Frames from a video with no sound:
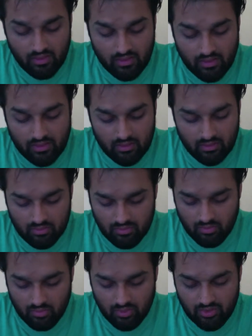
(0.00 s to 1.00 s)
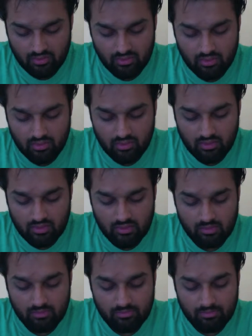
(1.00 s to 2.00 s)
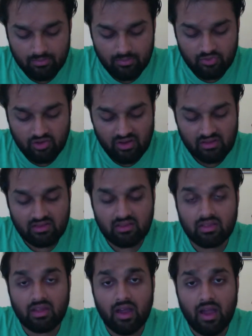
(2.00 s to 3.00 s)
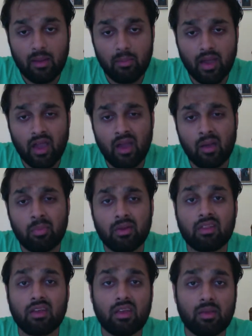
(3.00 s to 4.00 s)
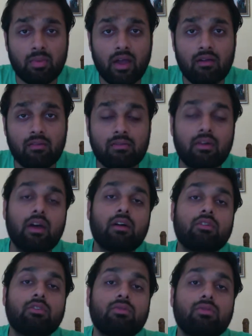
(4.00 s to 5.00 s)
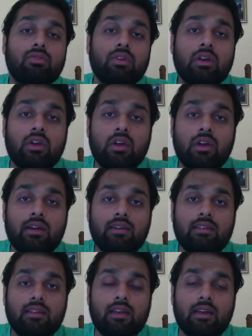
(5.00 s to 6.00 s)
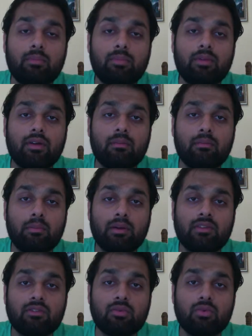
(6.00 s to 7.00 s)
Now, when you're changing the IPAP and the EPAP values, keep the